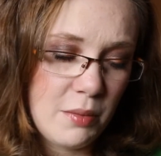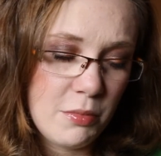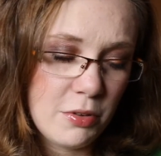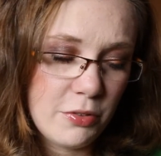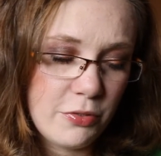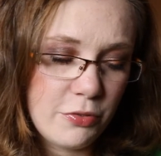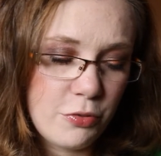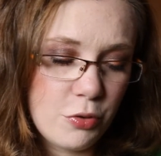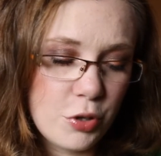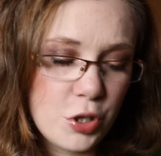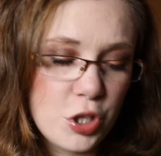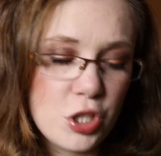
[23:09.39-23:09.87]

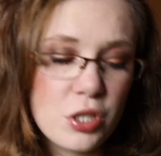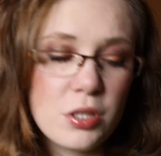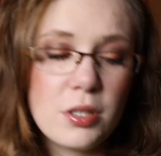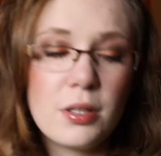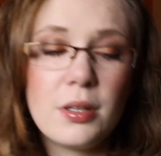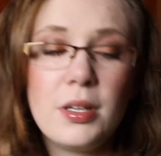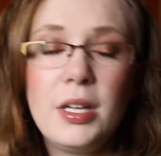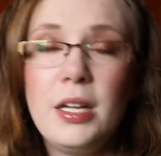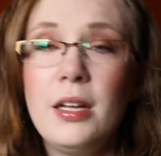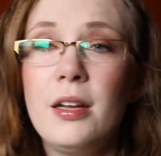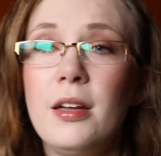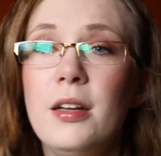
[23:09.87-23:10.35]

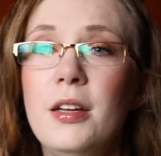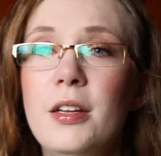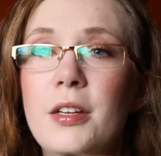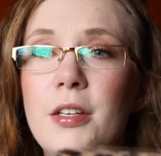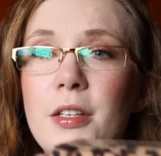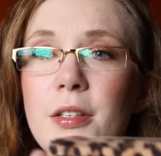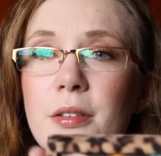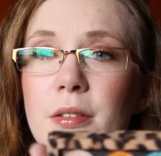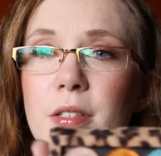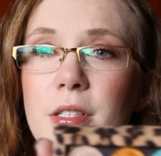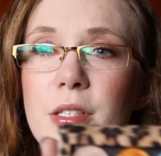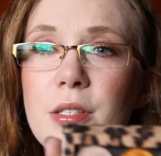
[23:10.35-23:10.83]
unfortunately,
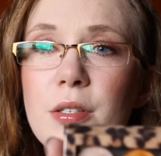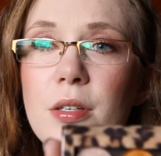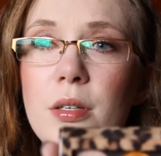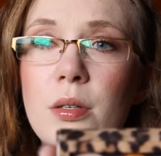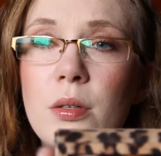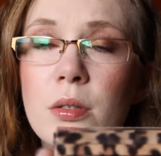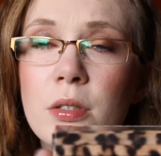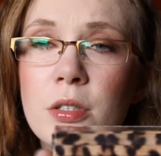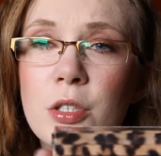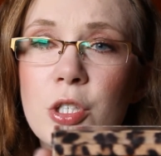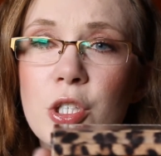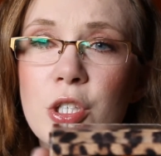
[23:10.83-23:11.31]
this
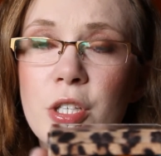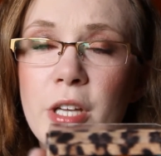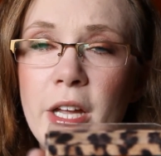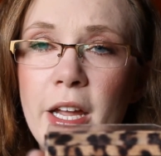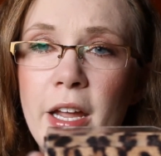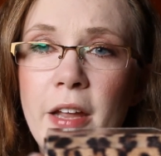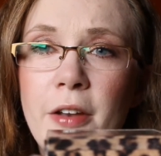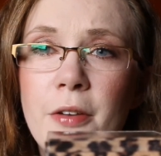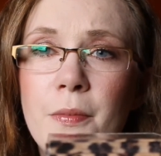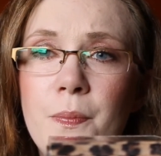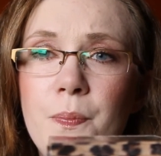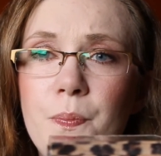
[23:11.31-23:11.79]
golden
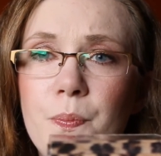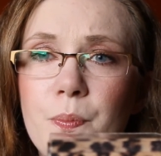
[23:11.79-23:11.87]
shade,